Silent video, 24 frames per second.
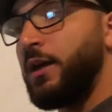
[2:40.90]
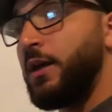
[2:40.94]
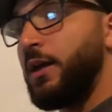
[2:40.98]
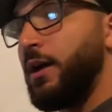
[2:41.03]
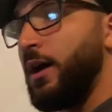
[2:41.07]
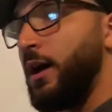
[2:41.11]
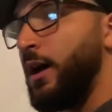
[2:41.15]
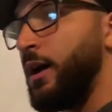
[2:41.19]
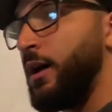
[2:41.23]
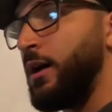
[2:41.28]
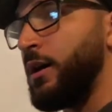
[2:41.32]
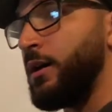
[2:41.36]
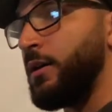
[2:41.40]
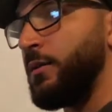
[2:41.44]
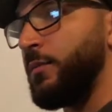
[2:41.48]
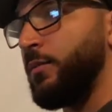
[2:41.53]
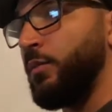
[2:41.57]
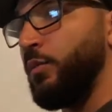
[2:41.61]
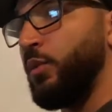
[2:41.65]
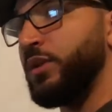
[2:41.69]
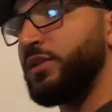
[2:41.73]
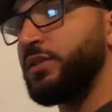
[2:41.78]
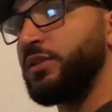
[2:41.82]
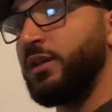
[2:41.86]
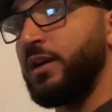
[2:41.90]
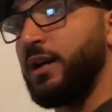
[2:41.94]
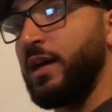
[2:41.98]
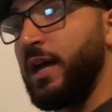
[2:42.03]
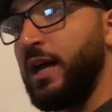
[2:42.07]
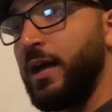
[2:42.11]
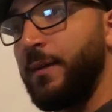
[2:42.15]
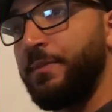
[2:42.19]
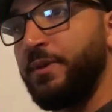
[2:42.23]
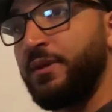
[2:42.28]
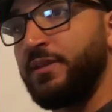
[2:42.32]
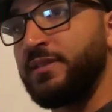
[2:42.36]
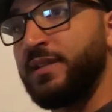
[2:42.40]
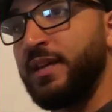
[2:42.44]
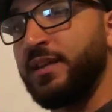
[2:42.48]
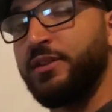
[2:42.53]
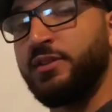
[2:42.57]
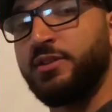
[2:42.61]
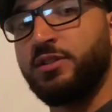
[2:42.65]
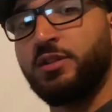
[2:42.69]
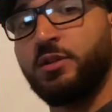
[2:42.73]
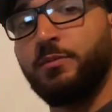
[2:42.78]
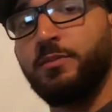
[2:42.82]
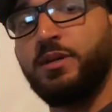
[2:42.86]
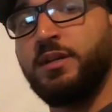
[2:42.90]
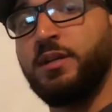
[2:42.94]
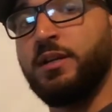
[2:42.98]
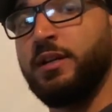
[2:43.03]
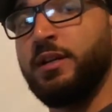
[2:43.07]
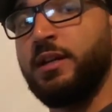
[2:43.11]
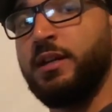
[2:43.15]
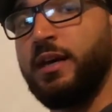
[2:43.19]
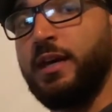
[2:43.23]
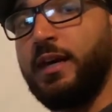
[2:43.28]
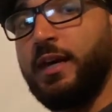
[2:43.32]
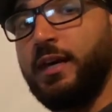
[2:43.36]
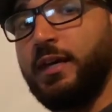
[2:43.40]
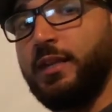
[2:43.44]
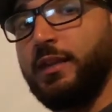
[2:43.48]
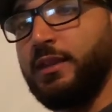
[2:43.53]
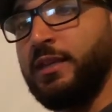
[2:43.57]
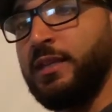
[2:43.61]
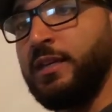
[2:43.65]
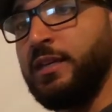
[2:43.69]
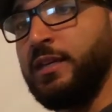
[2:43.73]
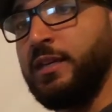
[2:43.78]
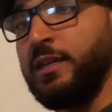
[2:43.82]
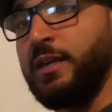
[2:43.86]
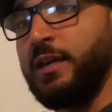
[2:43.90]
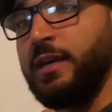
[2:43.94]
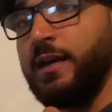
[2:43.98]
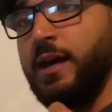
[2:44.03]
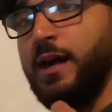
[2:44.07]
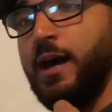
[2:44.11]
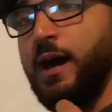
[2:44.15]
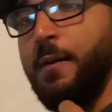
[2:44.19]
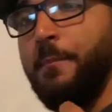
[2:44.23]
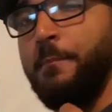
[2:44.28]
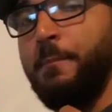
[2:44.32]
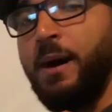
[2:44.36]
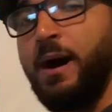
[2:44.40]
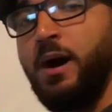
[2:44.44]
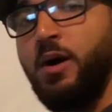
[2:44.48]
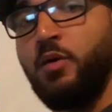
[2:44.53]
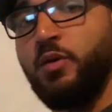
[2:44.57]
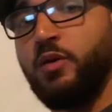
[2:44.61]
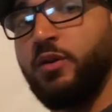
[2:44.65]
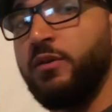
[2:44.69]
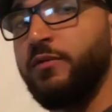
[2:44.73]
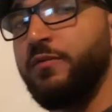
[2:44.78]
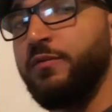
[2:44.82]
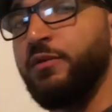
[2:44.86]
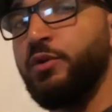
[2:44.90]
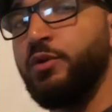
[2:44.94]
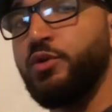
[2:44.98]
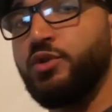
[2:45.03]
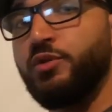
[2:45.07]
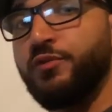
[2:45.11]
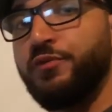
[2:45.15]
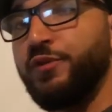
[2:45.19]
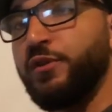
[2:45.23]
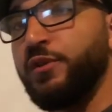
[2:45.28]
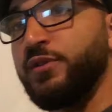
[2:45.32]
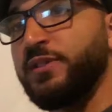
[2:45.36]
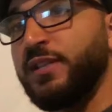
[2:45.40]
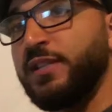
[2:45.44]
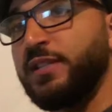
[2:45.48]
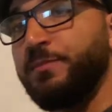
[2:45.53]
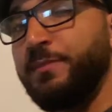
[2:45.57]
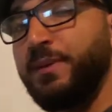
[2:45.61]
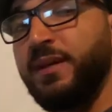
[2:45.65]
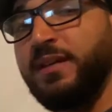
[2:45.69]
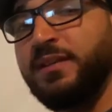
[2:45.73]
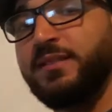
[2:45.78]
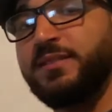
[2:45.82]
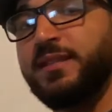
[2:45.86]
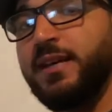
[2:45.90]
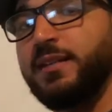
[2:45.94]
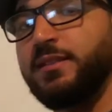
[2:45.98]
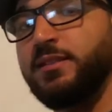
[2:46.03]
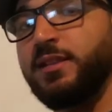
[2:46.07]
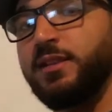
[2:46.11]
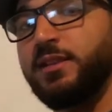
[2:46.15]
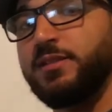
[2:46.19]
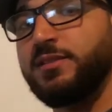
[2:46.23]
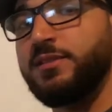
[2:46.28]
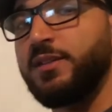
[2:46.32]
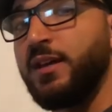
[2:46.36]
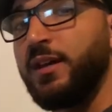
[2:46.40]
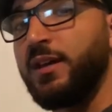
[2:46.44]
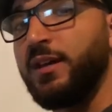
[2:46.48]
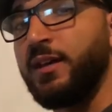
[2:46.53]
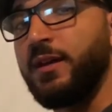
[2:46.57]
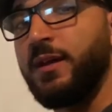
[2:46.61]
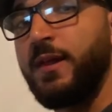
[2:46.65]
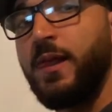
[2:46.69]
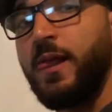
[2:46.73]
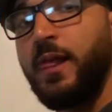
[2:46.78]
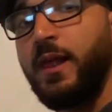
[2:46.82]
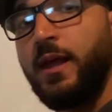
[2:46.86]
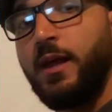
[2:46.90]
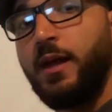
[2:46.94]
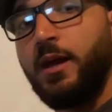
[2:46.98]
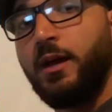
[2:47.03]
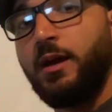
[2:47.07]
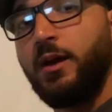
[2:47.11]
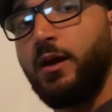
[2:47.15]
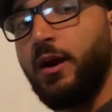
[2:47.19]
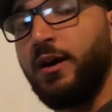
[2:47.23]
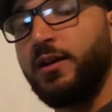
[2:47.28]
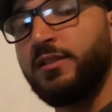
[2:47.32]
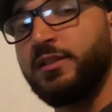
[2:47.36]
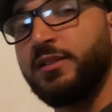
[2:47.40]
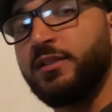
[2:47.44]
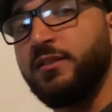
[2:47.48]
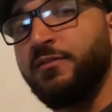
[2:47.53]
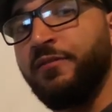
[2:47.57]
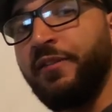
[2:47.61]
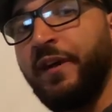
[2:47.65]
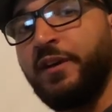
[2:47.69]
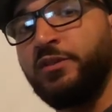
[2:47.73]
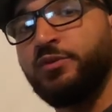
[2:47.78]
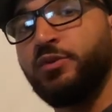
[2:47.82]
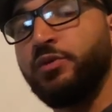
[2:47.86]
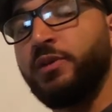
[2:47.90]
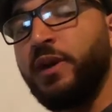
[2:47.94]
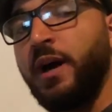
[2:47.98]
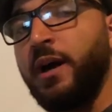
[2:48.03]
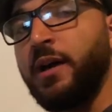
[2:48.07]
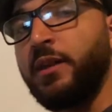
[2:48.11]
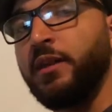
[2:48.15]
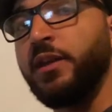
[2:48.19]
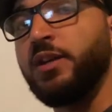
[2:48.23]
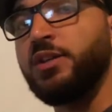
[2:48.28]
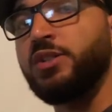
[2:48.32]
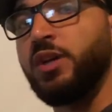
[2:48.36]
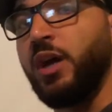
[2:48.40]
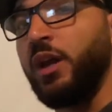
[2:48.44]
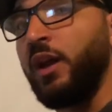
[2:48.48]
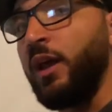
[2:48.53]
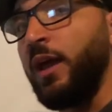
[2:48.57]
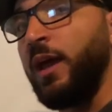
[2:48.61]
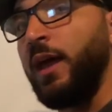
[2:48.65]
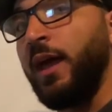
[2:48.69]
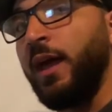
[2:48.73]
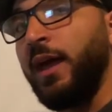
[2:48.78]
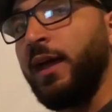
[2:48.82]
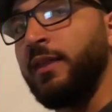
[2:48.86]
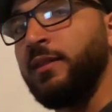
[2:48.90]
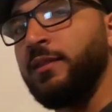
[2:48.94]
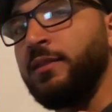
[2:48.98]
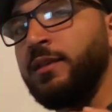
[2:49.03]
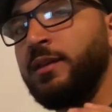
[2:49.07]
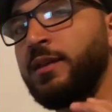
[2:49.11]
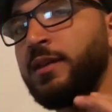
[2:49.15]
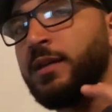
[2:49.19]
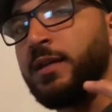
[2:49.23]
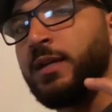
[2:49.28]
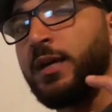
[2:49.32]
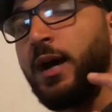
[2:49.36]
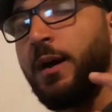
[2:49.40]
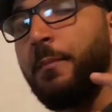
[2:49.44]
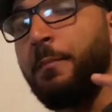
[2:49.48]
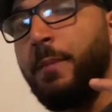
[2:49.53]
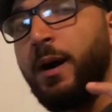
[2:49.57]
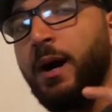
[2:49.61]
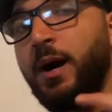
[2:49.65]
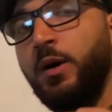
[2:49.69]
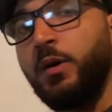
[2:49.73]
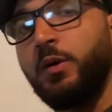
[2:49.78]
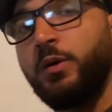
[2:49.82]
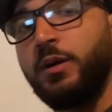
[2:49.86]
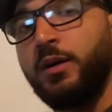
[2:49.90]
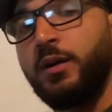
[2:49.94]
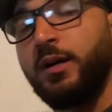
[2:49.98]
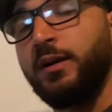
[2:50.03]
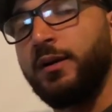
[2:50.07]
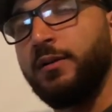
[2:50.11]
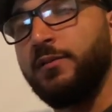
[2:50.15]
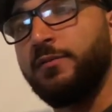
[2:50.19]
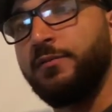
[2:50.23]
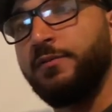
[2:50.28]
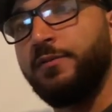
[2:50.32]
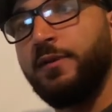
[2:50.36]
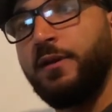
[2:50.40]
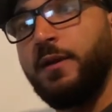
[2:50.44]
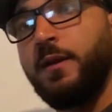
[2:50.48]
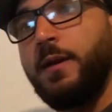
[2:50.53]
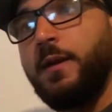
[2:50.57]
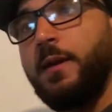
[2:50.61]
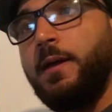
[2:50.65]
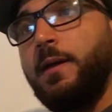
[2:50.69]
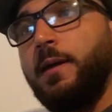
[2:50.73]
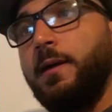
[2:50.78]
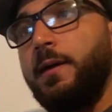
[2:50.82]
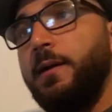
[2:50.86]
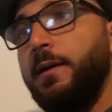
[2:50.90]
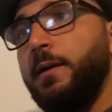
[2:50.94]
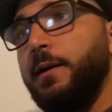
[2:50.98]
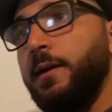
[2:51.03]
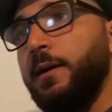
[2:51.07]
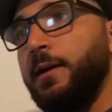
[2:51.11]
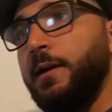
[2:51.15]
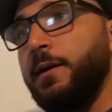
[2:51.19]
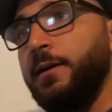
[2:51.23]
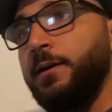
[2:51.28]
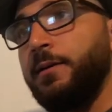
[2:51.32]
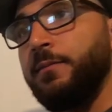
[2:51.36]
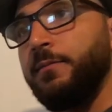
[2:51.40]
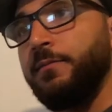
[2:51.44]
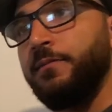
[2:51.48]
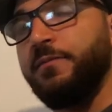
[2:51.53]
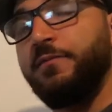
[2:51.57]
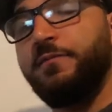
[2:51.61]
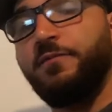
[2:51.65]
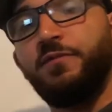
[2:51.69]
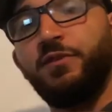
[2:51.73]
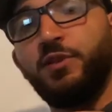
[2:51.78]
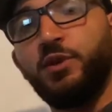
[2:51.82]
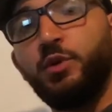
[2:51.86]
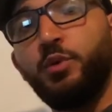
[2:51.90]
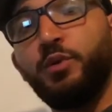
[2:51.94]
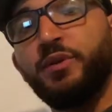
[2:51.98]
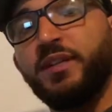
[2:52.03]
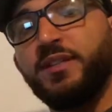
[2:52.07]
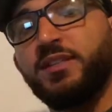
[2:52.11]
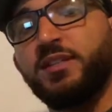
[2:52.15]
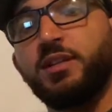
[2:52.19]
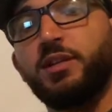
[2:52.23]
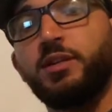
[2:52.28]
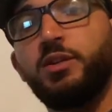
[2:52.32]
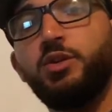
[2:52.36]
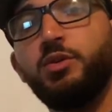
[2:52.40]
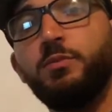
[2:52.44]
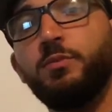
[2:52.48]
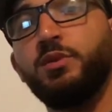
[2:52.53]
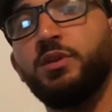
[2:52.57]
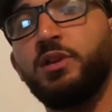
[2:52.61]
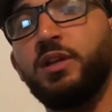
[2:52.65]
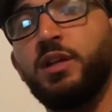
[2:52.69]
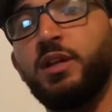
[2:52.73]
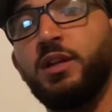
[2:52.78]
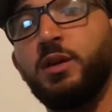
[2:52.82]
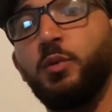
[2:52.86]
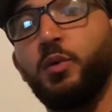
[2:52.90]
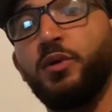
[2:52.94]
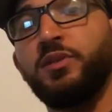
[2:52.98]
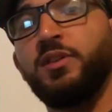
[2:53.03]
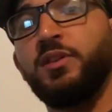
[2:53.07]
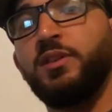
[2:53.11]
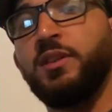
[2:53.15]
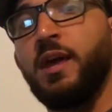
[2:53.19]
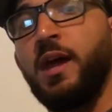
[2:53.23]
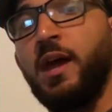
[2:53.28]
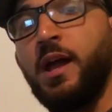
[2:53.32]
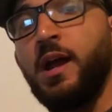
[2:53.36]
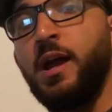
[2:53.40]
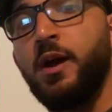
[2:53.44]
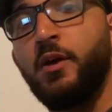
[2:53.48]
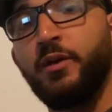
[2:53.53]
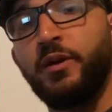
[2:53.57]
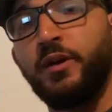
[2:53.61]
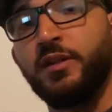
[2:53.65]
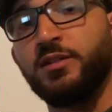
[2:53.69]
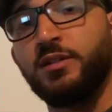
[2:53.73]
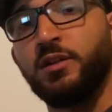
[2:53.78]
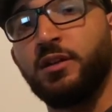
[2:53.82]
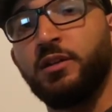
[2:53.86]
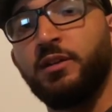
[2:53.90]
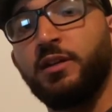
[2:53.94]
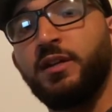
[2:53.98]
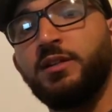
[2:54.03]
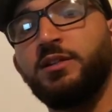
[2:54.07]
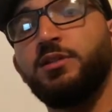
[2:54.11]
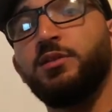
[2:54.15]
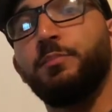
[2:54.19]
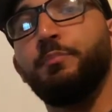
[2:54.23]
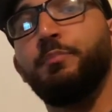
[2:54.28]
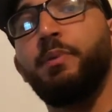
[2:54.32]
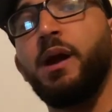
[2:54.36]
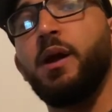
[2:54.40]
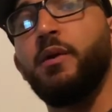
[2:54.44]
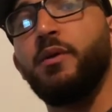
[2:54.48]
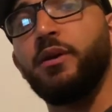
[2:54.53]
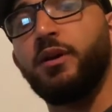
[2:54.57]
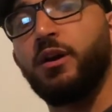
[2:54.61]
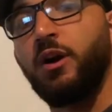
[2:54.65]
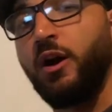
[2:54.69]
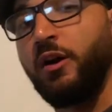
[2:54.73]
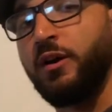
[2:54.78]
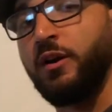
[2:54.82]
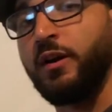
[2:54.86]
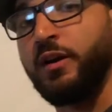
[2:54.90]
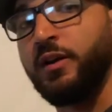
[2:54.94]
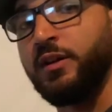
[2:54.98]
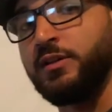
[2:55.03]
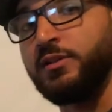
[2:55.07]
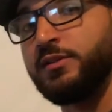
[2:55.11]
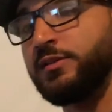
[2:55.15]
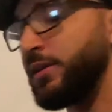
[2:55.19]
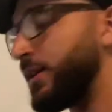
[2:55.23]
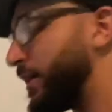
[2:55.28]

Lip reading: what's going to happen is that there's going to be the amount of neutrophils that's being sent to the site, causing the vasodilation, and the amount of fluid that's accumulating within that area is going to lead to pericarditis.